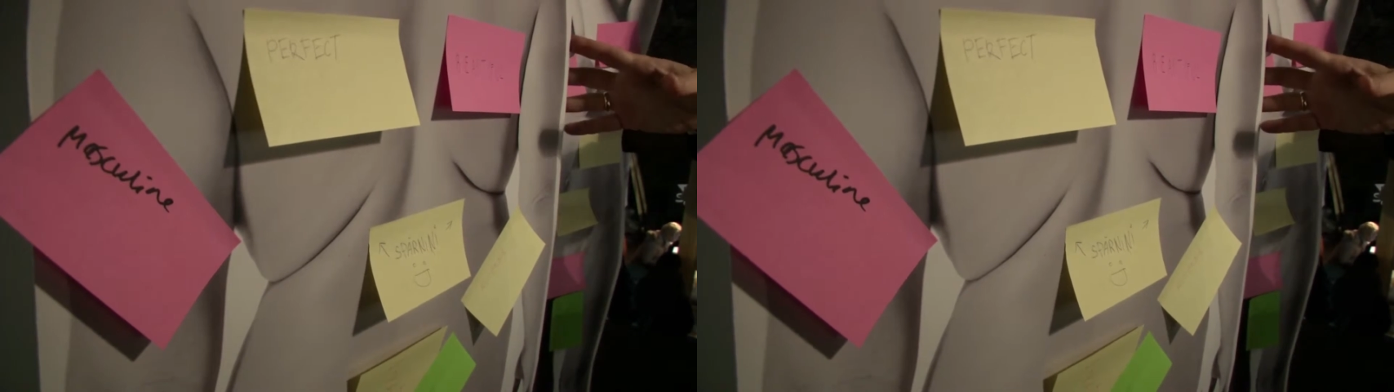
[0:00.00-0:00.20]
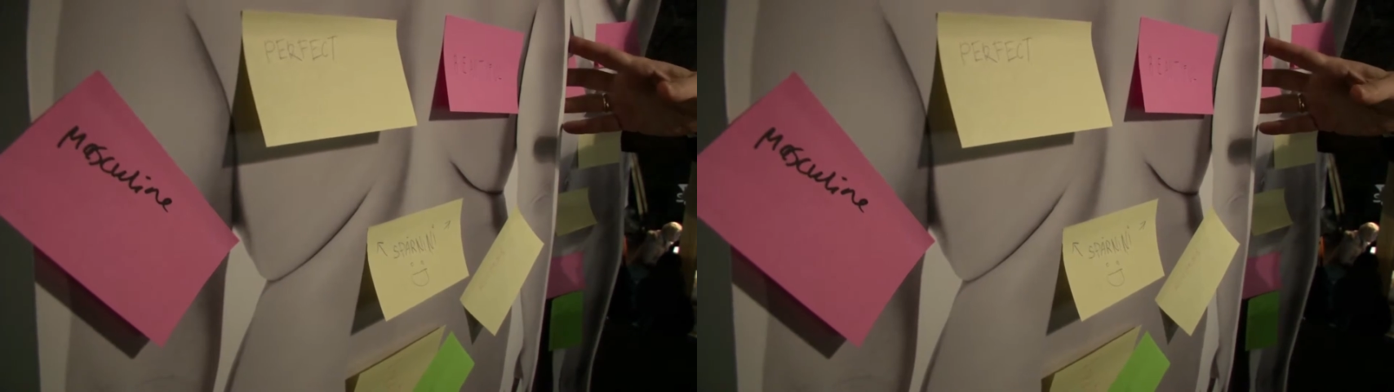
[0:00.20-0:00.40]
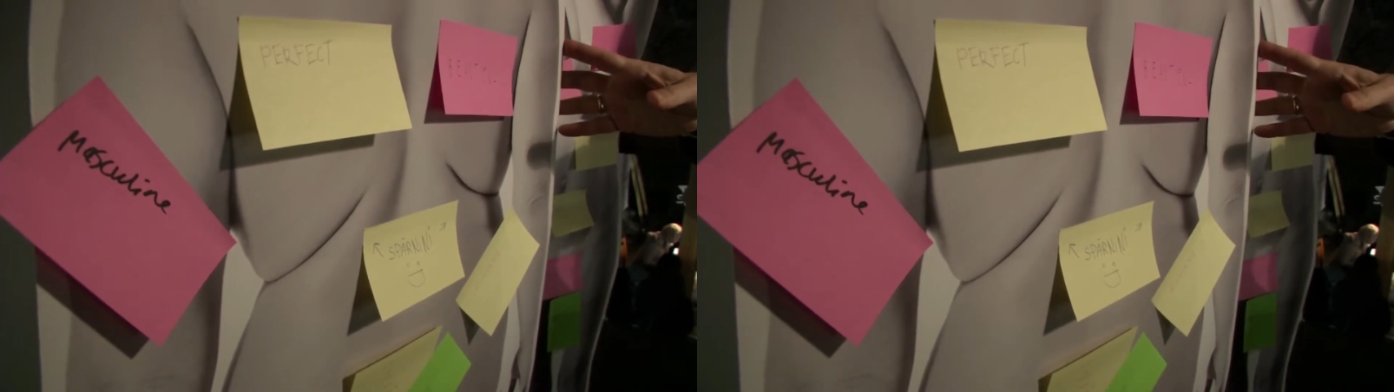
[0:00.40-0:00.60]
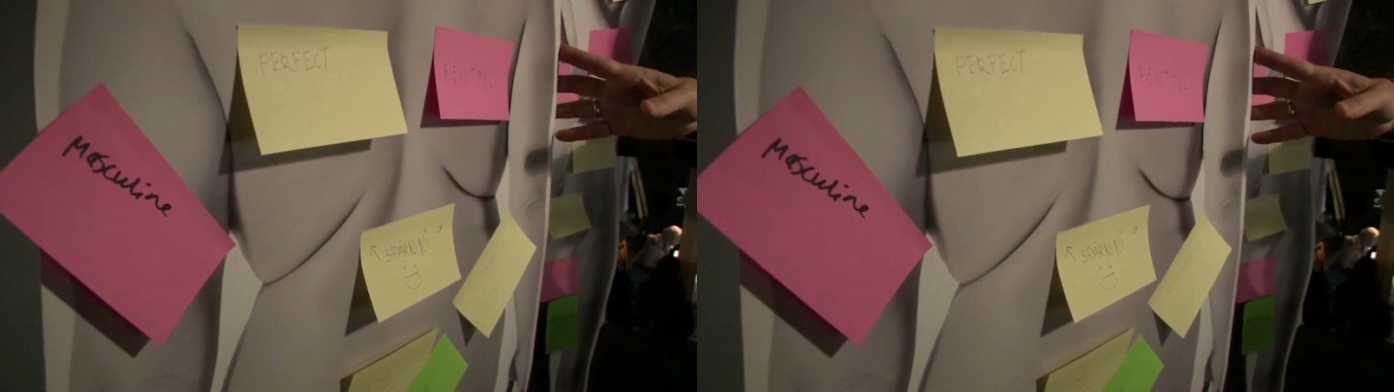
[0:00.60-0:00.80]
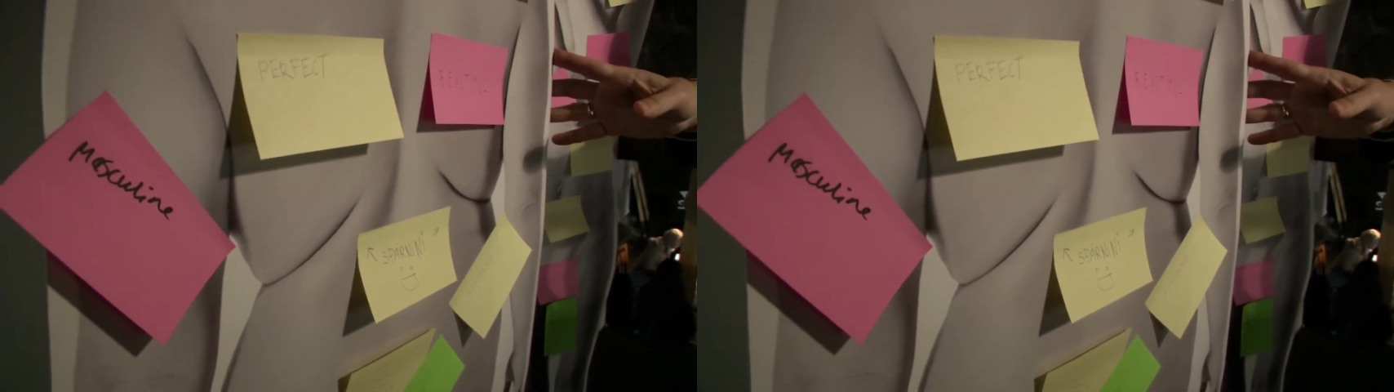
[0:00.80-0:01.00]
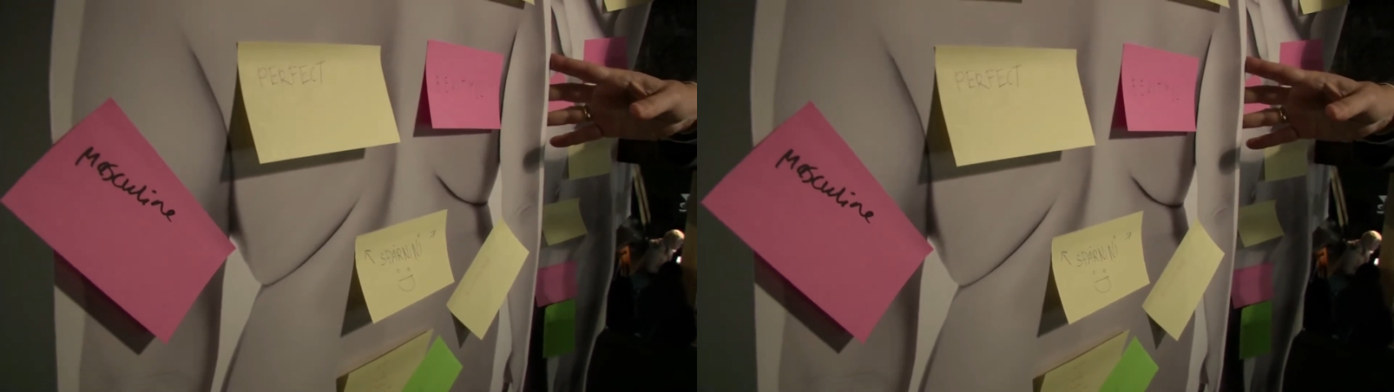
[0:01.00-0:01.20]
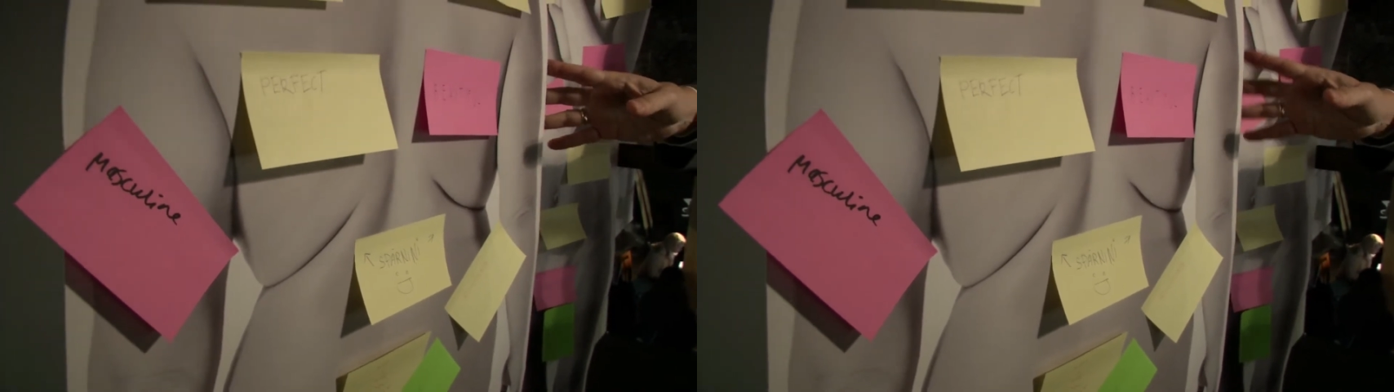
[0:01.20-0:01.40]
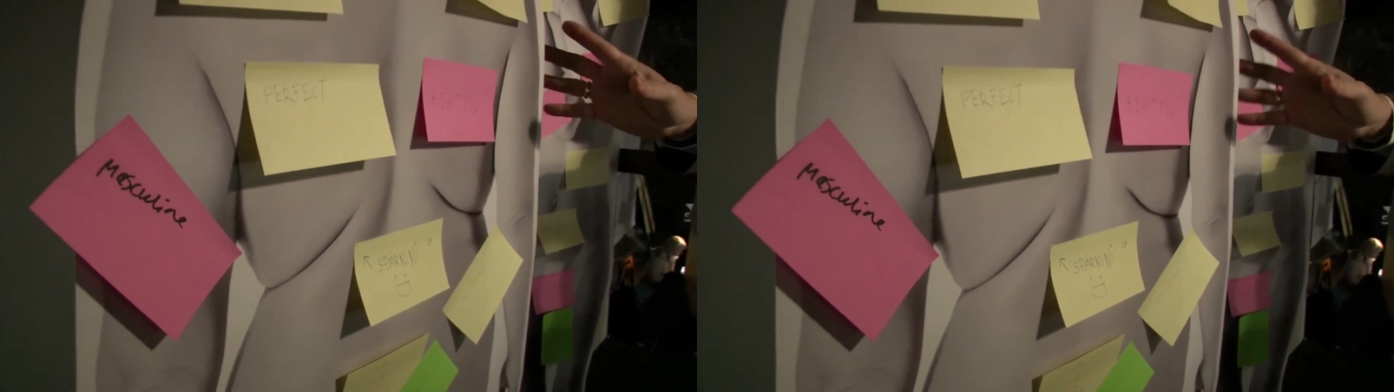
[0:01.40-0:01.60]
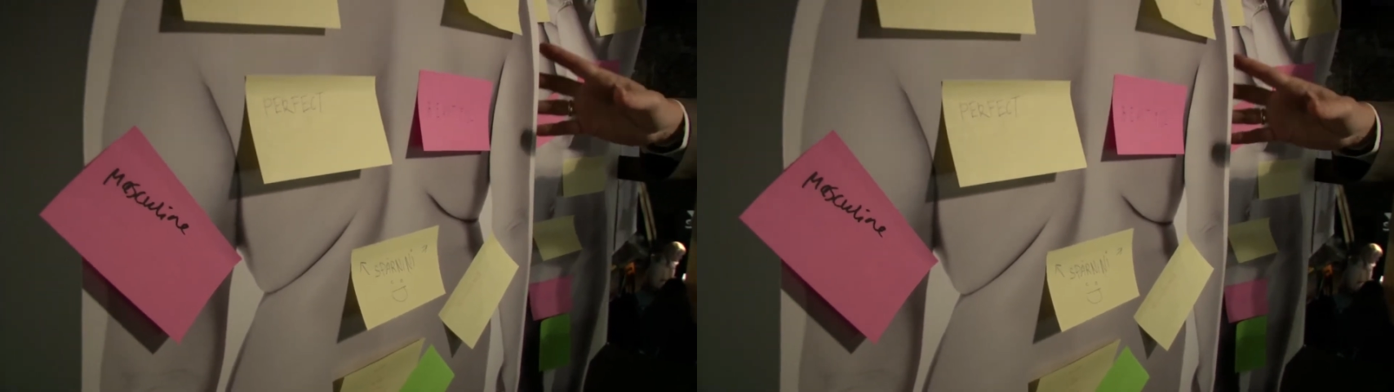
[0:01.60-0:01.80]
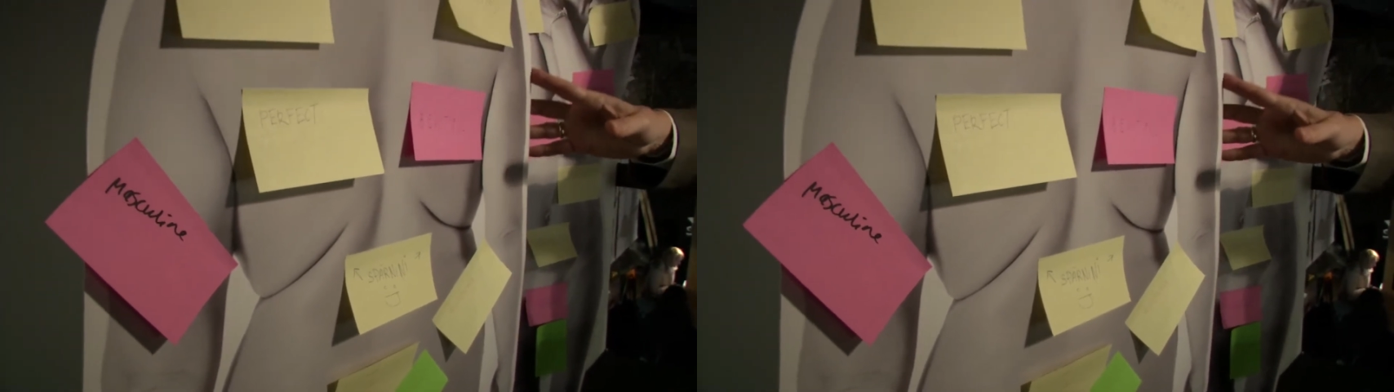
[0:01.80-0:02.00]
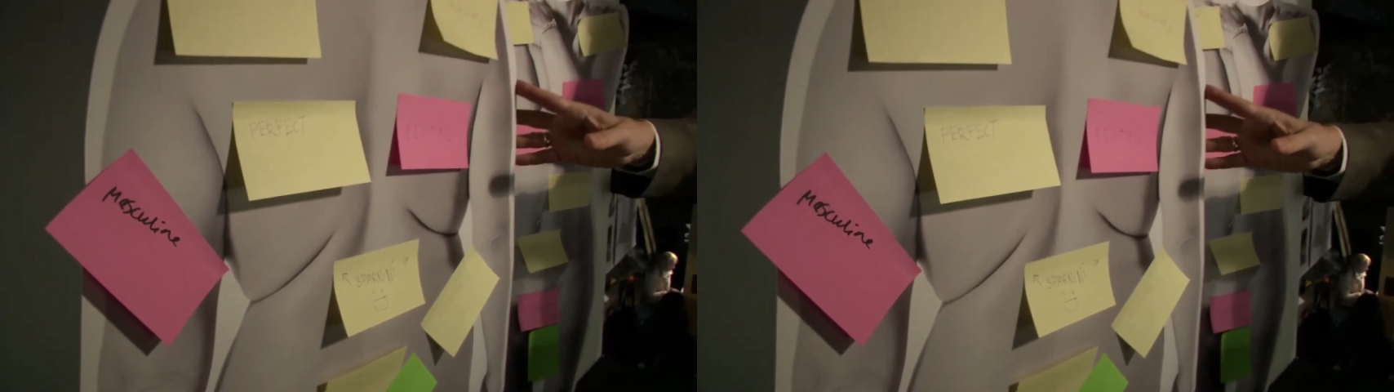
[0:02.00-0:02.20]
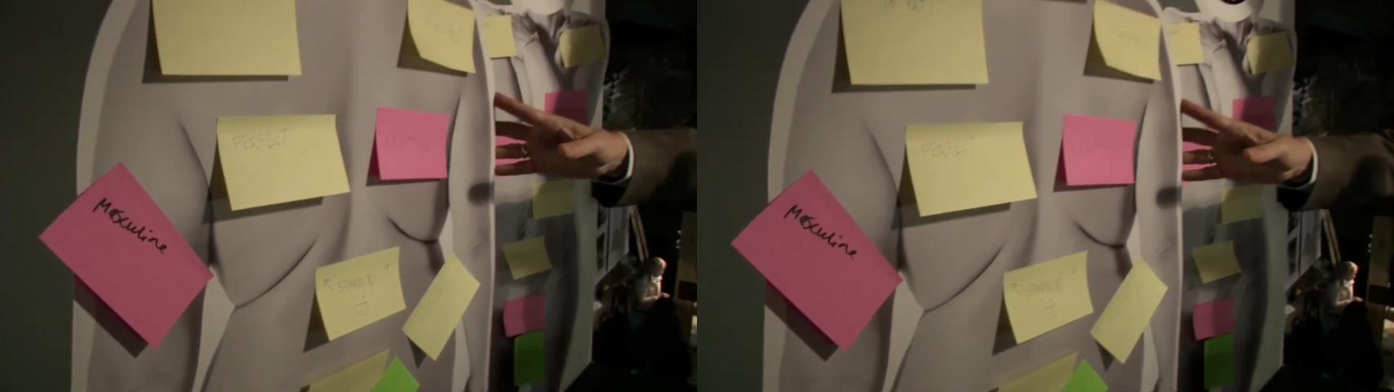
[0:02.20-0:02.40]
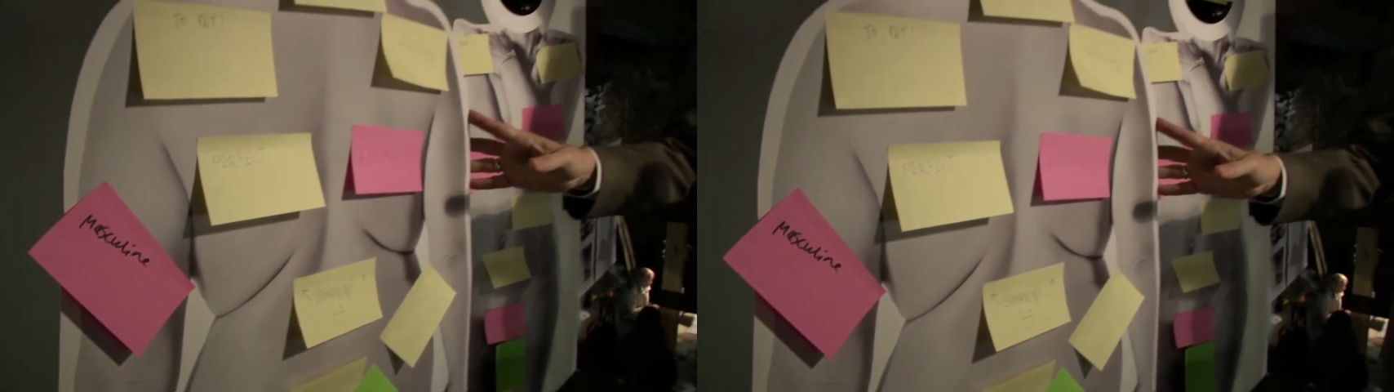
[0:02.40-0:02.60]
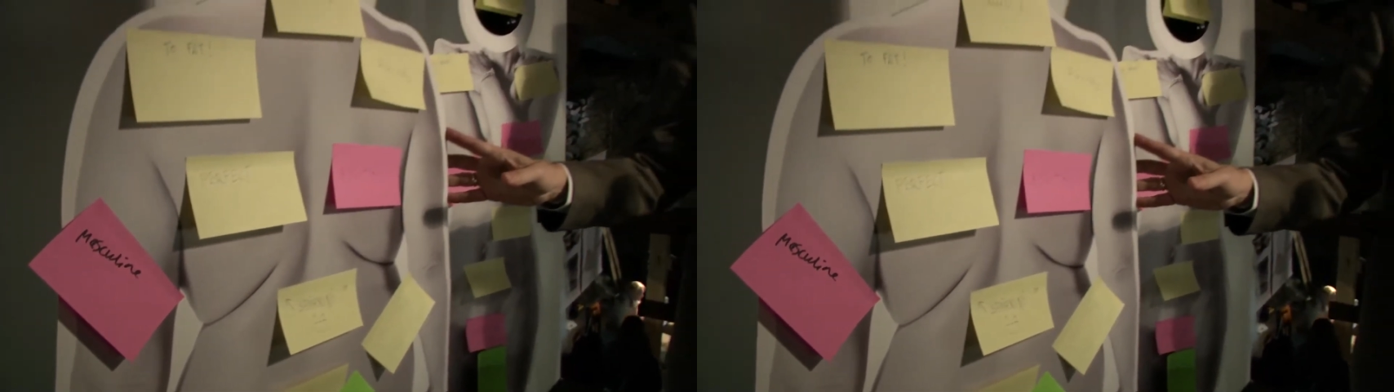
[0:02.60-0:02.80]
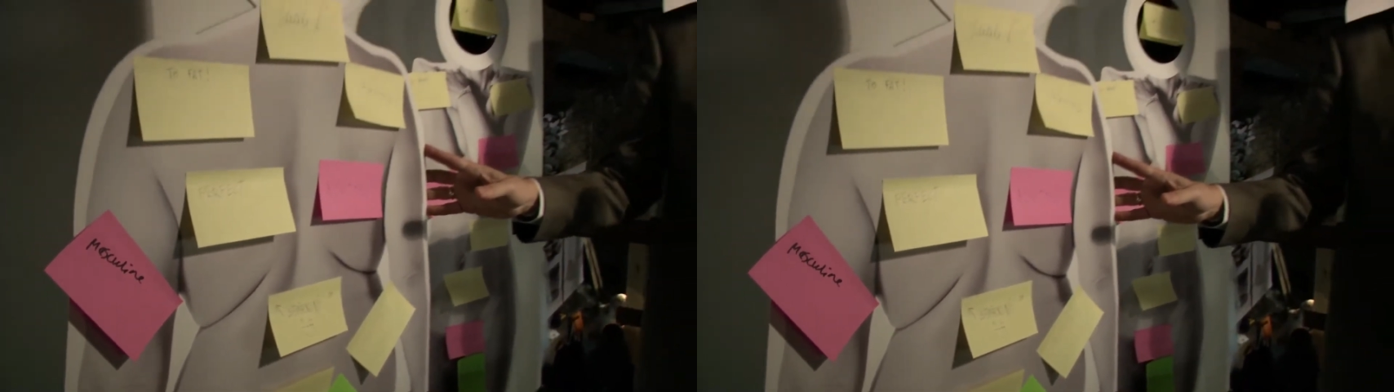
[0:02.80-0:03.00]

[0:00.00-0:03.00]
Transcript: (no speaker visible)